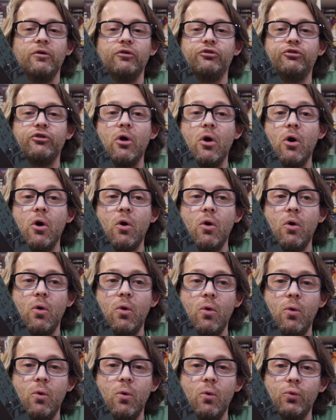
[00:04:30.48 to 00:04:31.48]

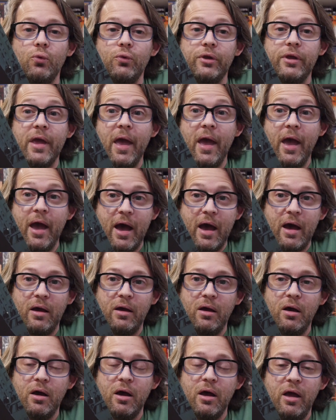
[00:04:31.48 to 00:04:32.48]
So
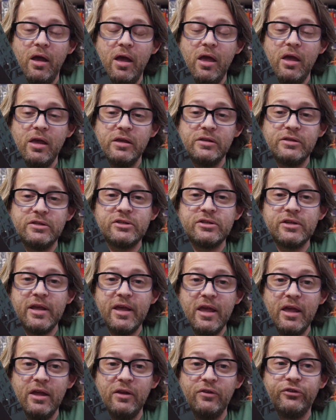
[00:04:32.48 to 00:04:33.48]
yeah,
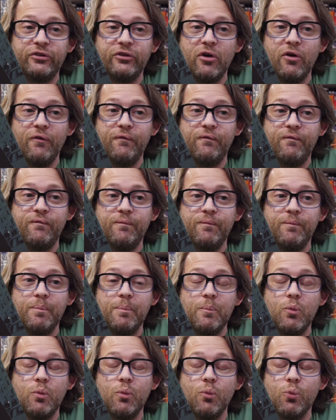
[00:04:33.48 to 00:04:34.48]
it's
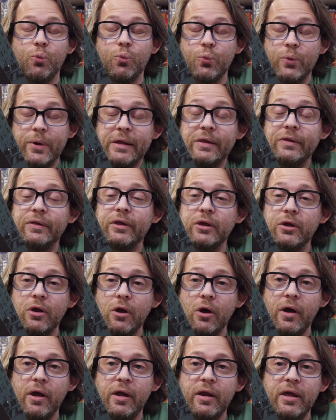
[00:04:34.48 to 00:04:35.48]
really
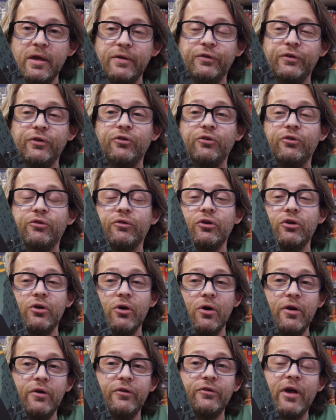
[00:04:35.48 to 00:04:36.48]
good. It's as
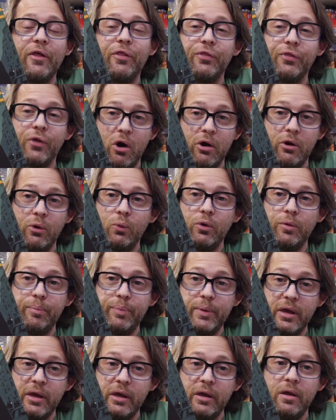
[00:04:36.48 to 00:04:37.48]
good as I thought it would
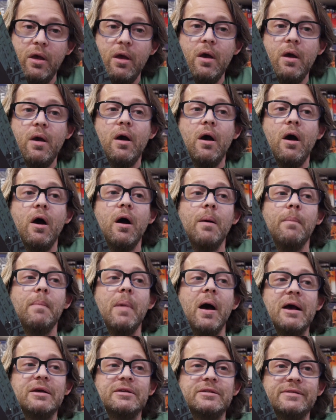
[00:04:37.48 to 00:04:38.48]
be.
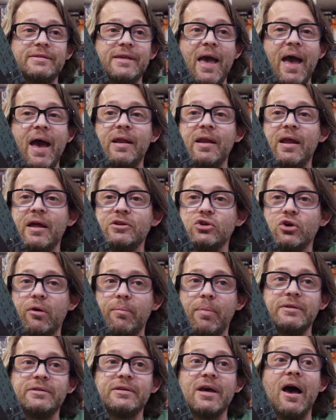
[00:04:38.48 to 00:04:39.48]
I sat and I
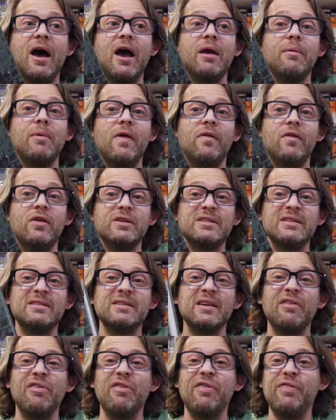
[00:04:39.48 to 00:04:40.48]
took my time, and this
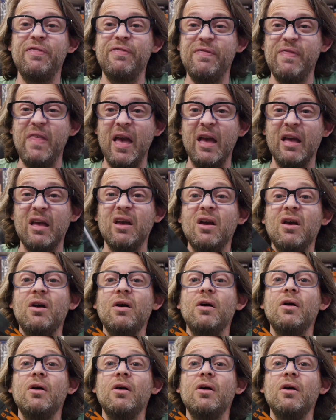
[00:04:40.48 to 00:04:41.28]
is a thick,